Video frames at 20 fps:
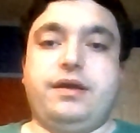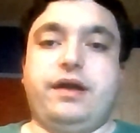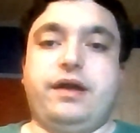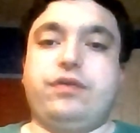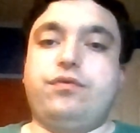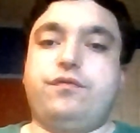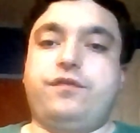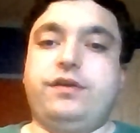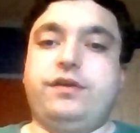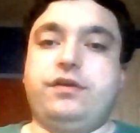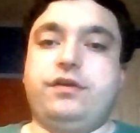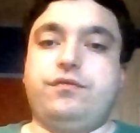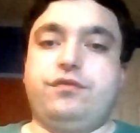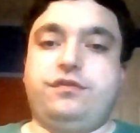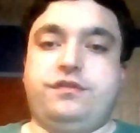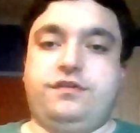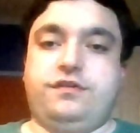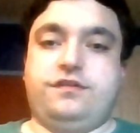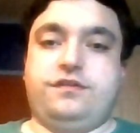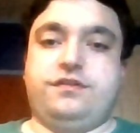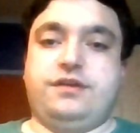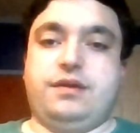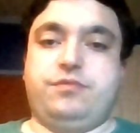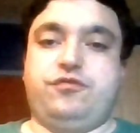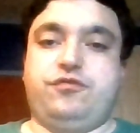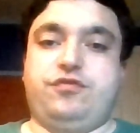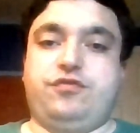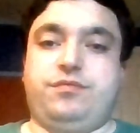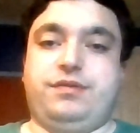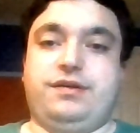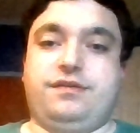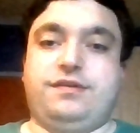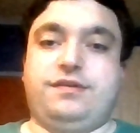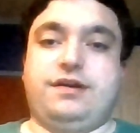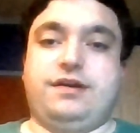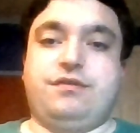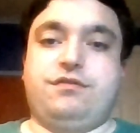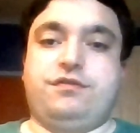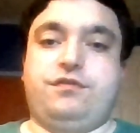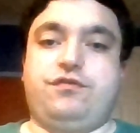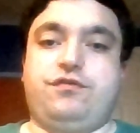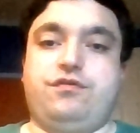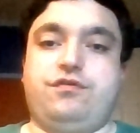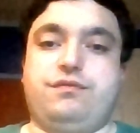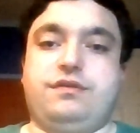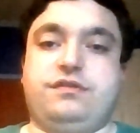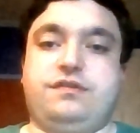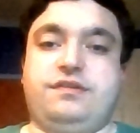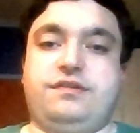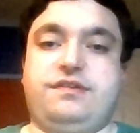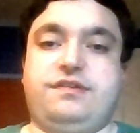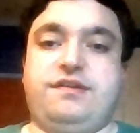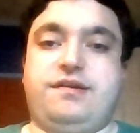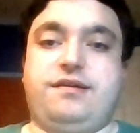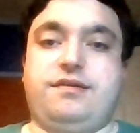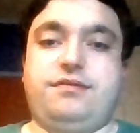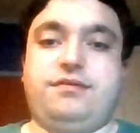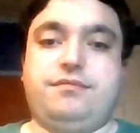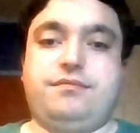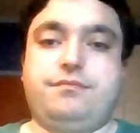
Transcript: I don't think it was Inception because that was in 2010.